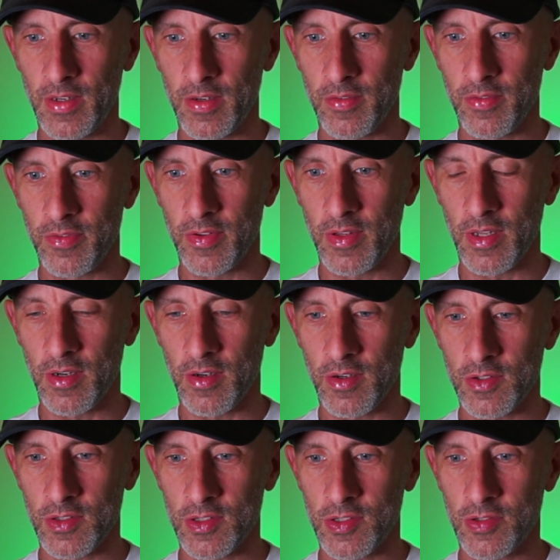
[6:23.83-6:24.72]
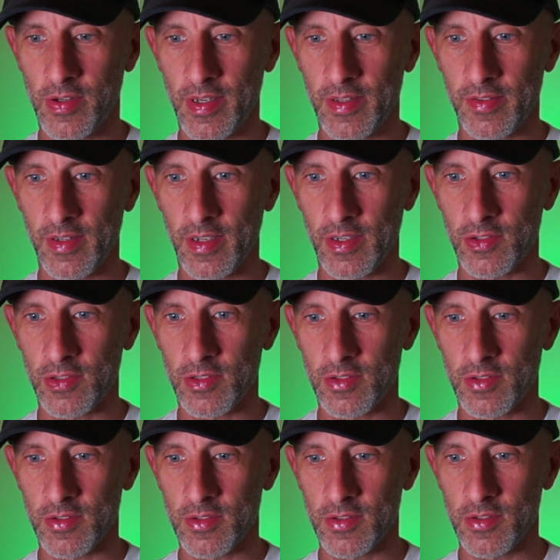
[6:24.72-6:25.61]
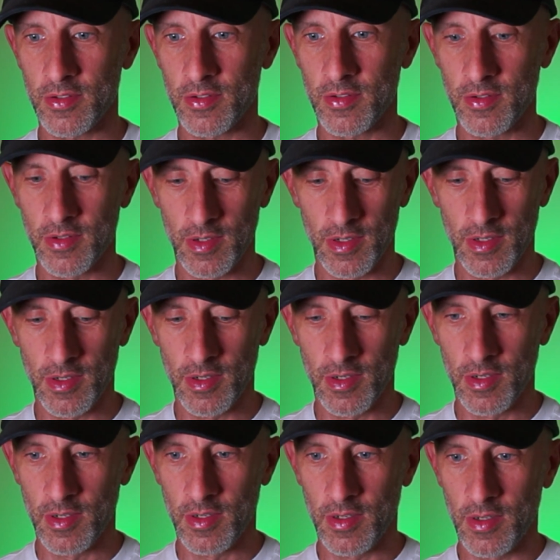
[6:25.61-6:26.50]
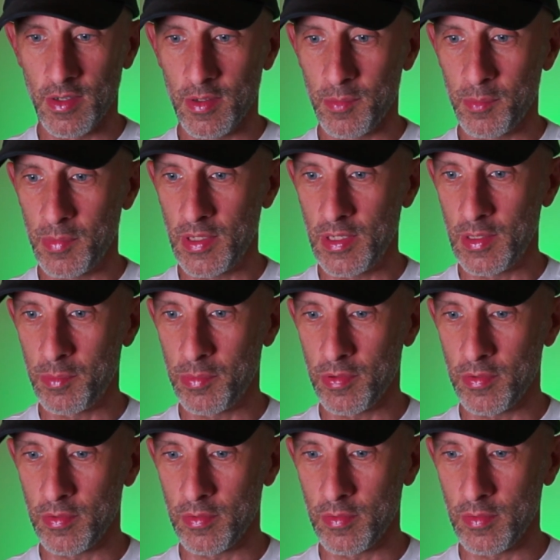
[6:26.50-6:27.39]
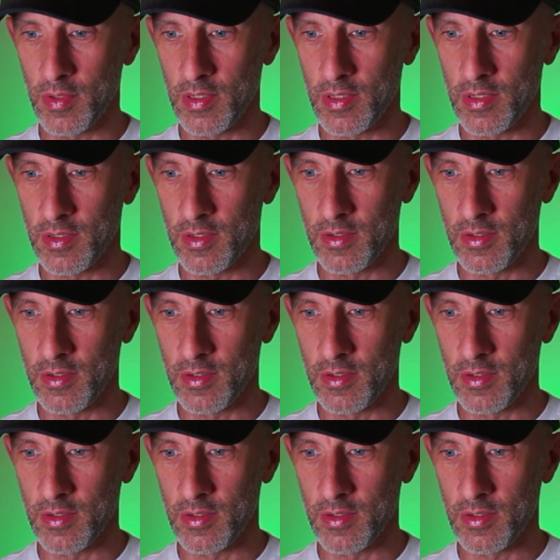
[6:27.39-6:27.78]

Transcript: for the larger transactions, and people